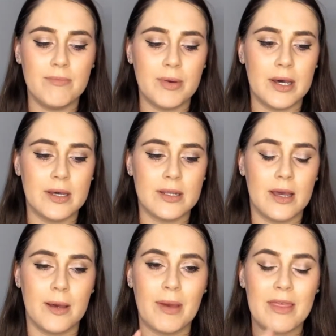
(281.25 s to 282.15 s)
but
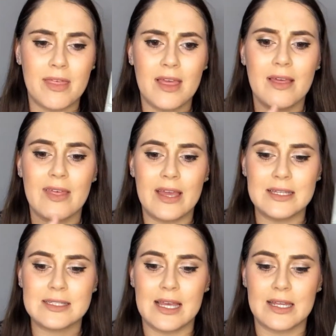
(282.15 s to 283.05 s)
I think there
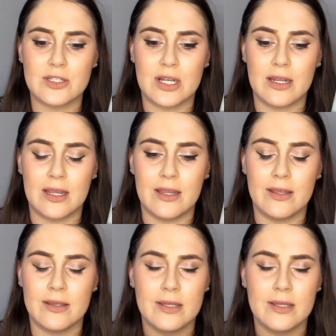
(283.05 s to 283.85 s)
is actually,